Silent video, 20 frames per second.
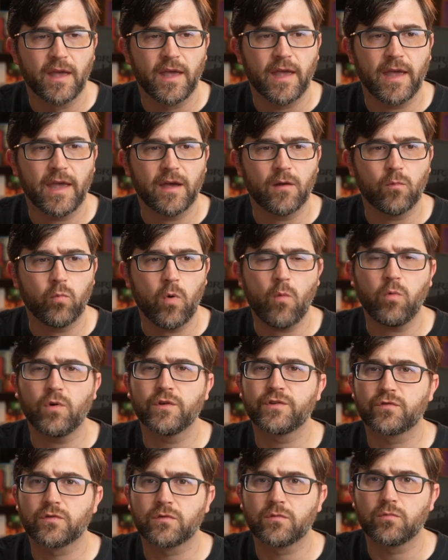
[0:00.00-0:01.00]
And what
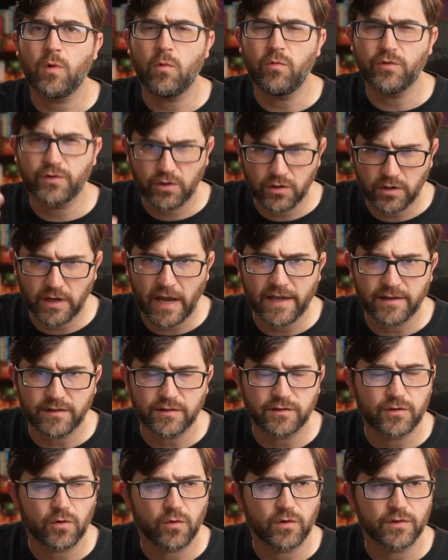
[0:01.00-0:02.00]
was what was her
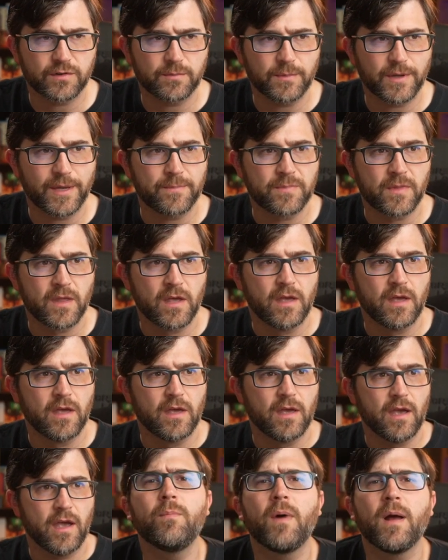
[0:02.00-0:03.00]
guidance towards me?
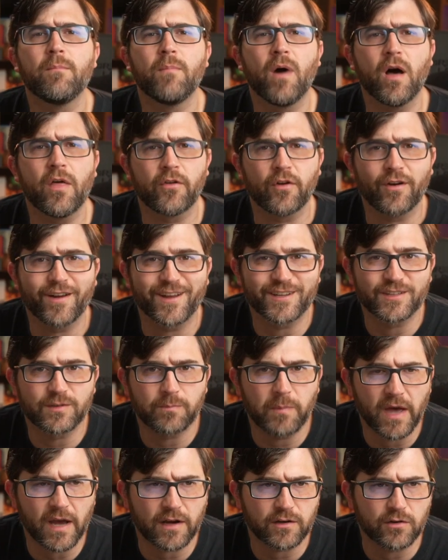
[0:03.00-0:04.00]
What would my mother
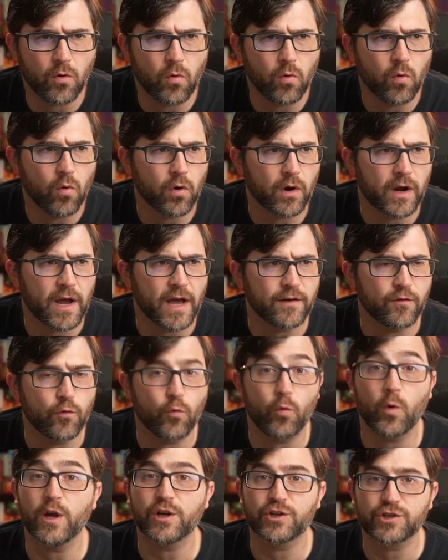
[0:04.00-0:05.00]
expect or kind of
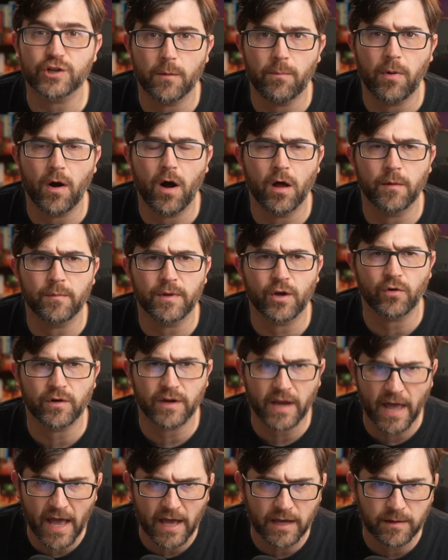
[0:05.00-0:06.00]
wish upon me or
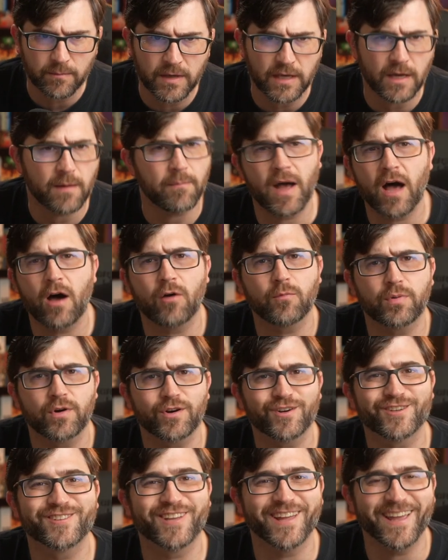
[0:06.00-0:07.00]
nag me about
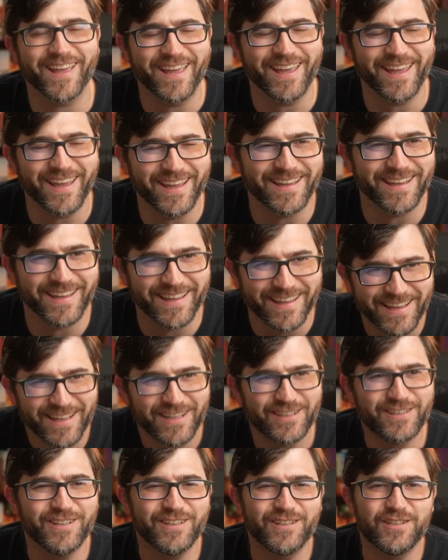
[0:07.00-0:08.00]
per se
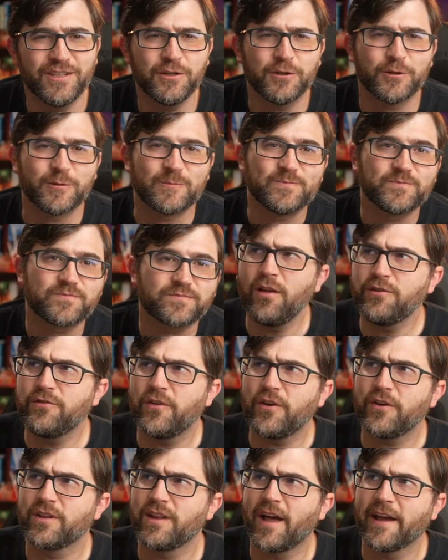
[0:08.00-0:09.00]
to do? So it sounds
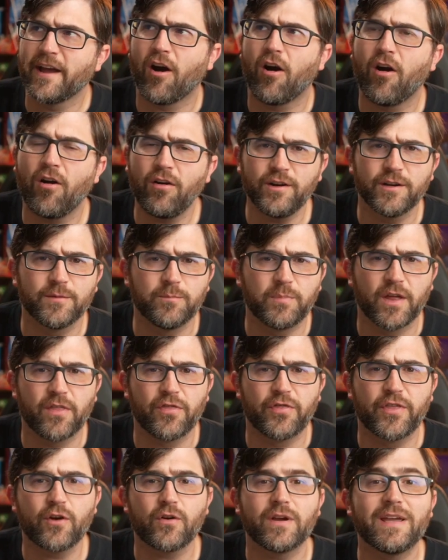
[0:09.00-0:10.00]
very lighthearted,
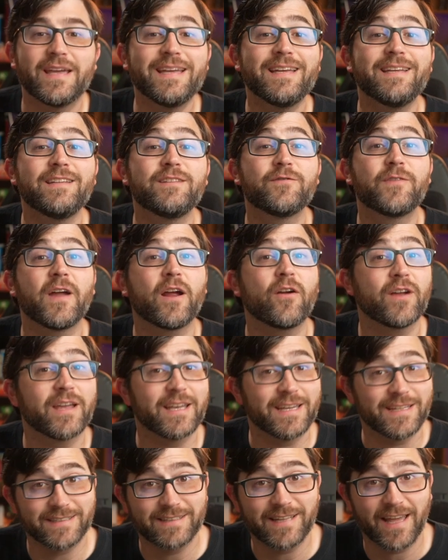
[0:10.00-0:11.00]
but there is
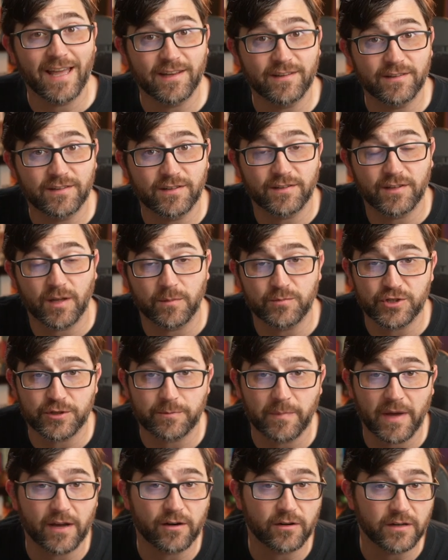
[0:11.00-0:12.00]
very intense
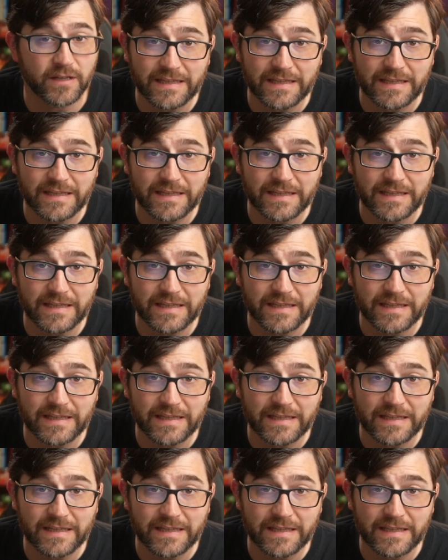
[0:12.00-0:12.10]
subject matter.